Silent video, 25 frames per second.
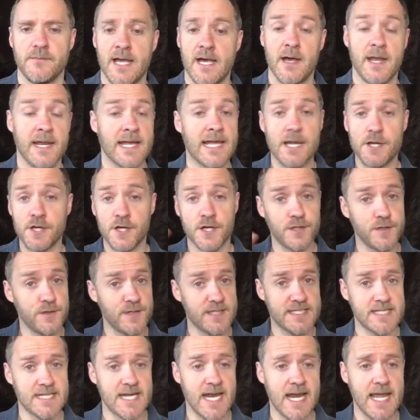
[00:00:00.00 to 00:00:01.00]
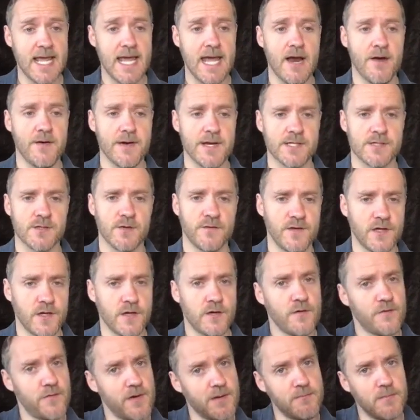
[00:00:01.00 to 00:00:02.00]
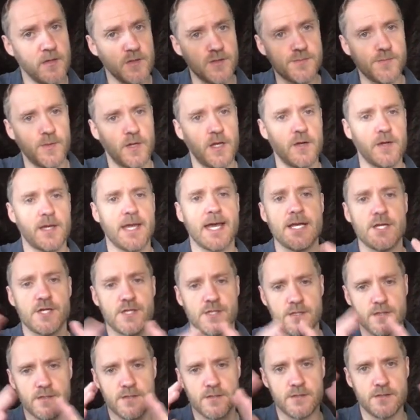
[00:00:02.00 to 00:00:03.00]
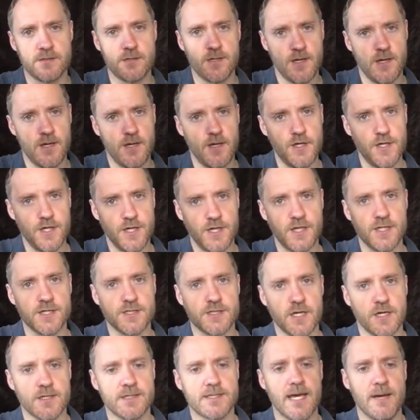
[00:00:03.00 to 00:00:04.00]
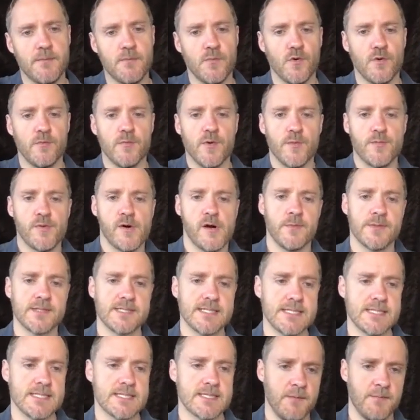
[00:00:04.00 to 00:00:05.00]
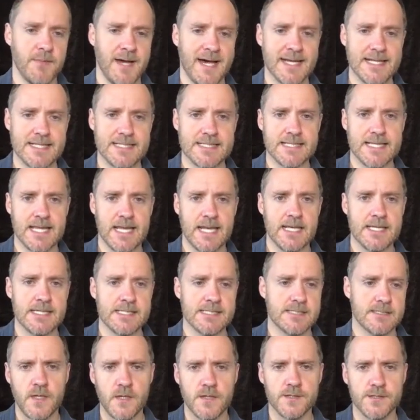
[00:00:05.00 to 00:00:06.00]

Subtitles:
And again, you can do this in any area. So if you're covering multiple locations, you're going to start to get more and more properties added to that list.